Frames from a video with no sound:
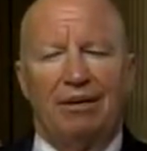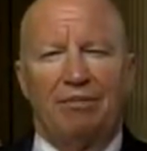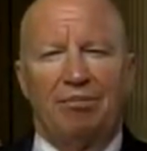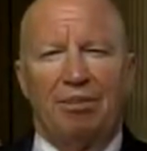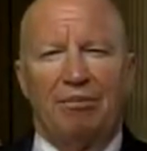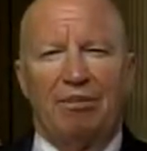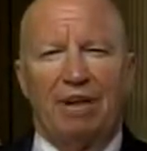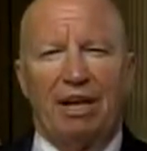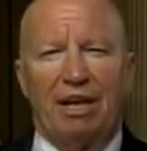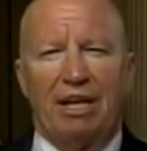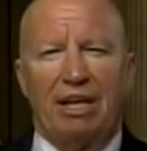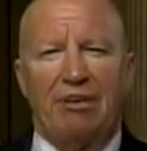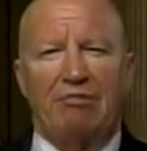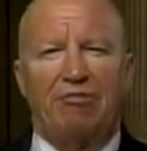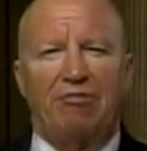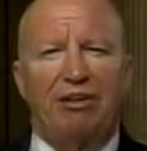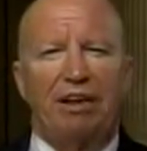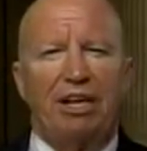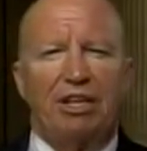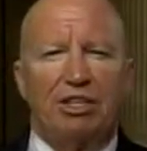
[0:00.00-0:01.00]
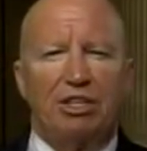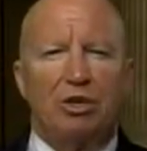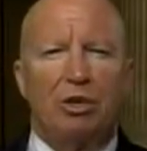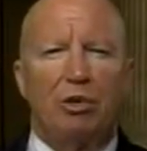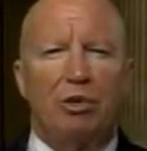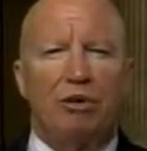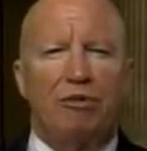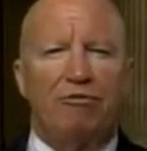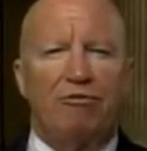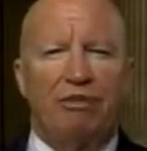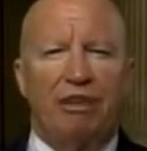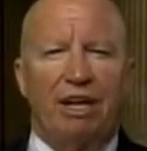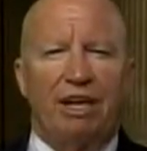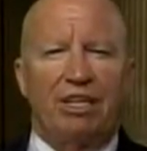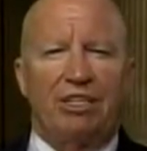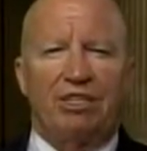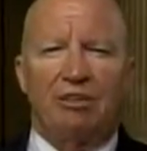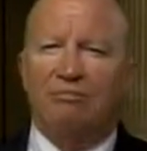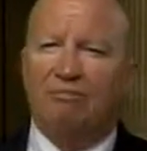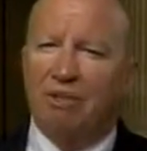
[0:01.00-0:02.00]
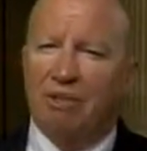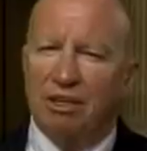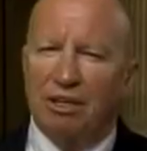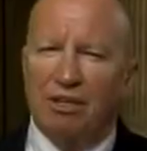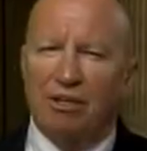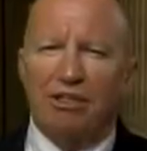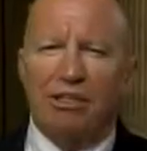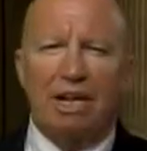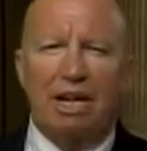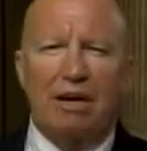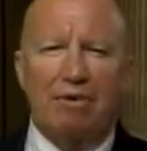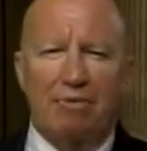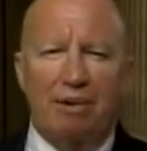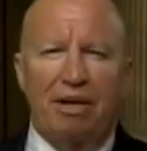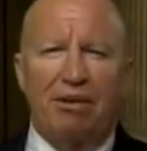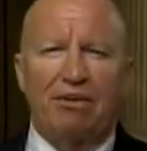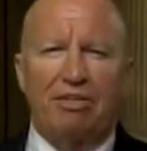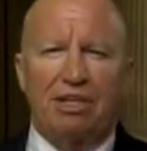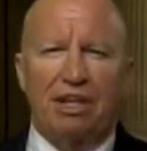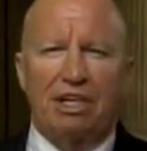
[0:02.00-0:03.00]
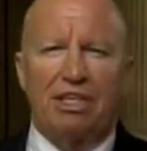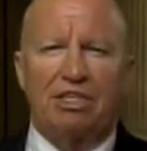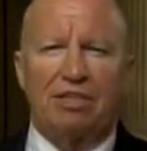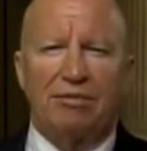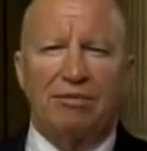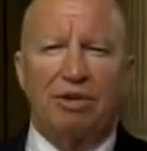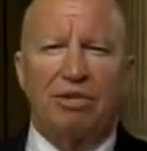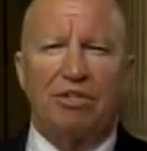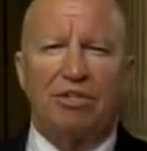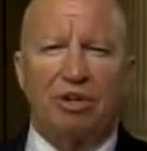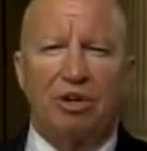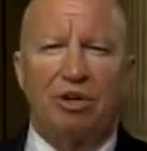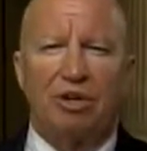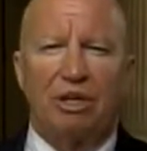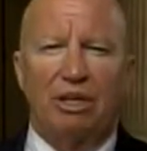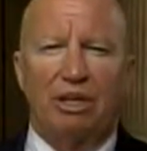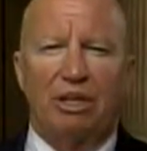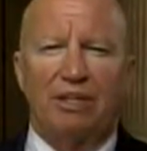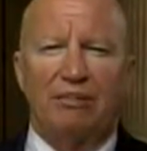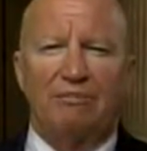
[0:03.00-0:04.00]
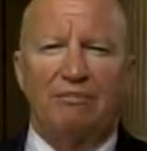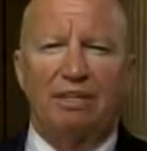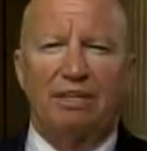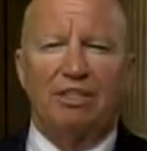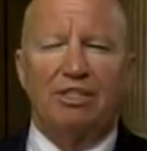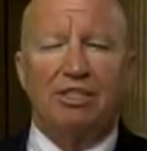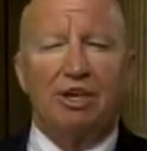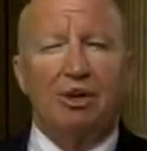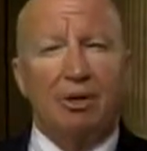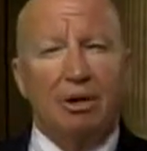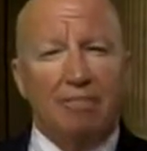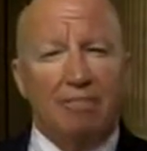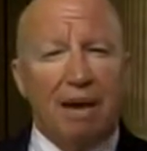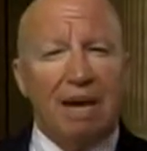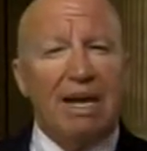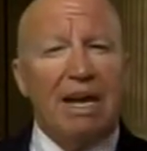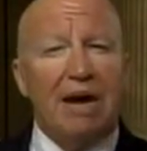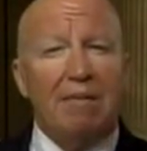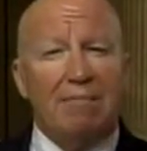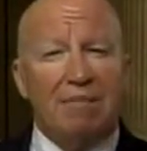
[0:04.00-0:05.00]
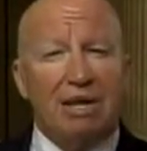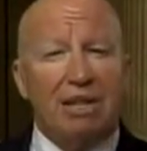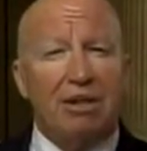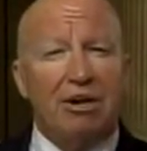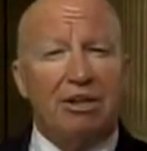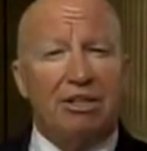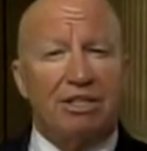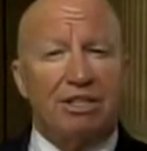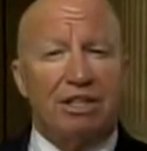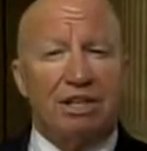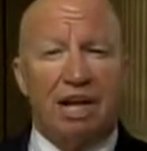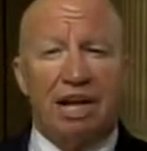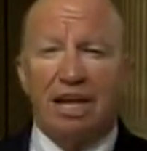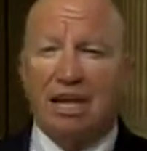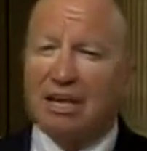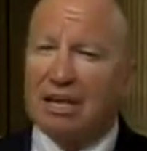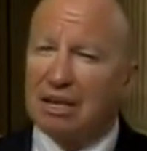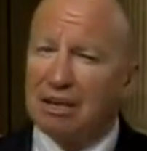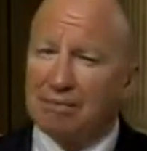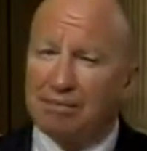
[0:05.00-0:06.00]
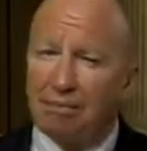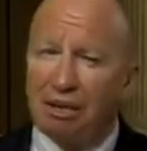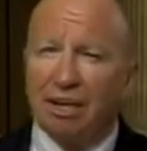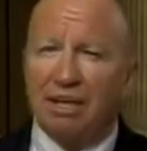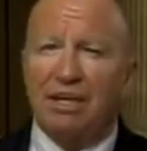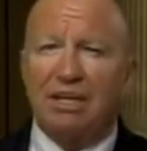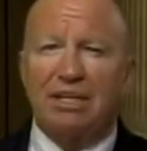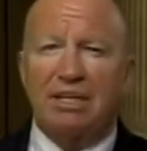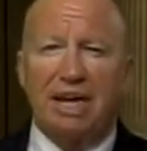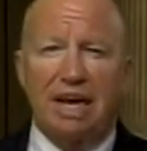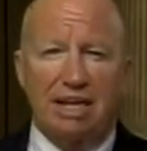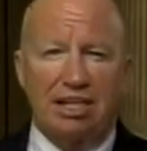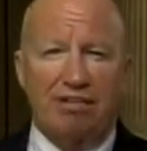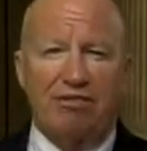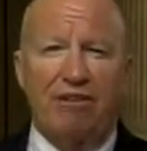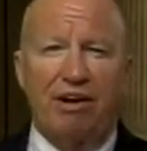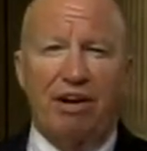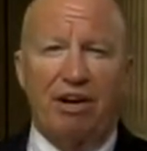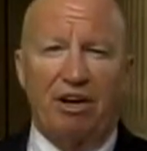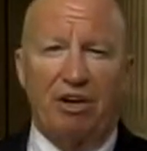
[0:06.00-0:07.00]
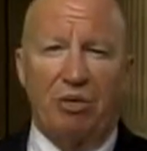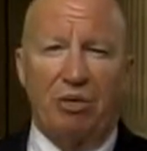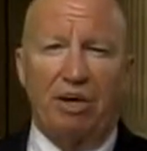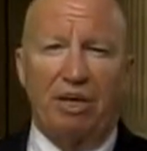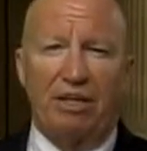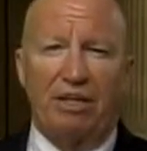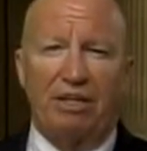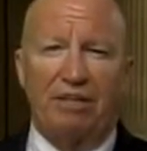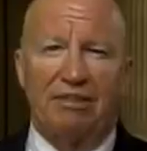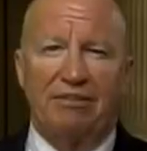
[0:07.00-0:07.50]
preventing inflation or deflation, you stand a better chance of controlling it. So it may not be there today, but it could catch fire quickly.